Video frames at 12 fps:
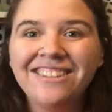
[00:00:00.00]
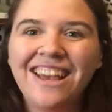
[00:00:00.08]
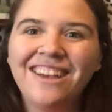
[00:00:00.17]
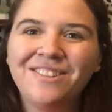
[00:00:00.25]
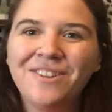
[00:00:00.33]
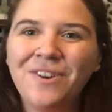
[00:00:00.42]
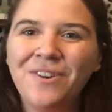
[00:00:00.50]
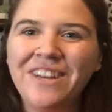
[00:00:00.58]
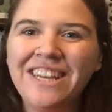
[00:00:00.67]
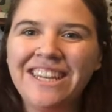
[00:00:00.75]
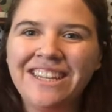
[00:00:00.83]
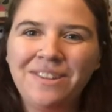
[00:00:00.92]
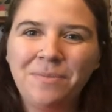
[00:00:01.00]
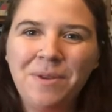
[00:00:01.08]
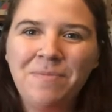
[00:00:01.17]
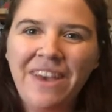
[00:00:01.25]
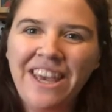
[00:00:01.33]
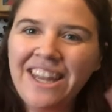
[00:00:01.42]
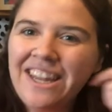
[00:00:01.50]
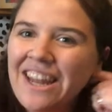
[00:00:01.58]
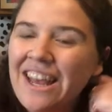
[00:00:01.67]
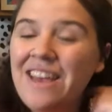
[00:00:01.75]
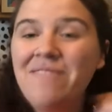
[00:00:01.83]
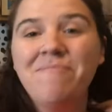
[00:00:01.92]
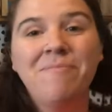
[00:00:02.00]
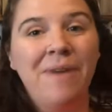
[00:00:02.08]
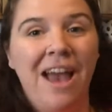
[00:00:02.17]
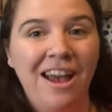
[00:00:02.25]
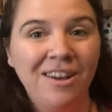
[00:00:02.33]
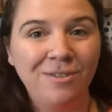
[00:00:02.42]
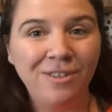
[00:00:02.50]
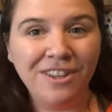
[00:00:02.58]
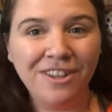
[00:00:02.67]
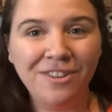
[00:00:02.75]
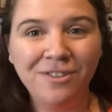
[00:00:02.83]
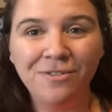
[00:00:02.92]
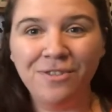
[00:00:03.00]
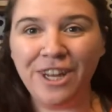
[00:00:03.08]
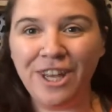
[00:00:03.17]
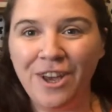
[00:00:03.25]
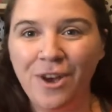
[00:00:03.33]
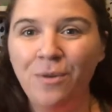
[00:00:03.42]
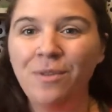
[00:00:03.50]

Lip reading: How's it going? It is me, Megan, and I am back with another video.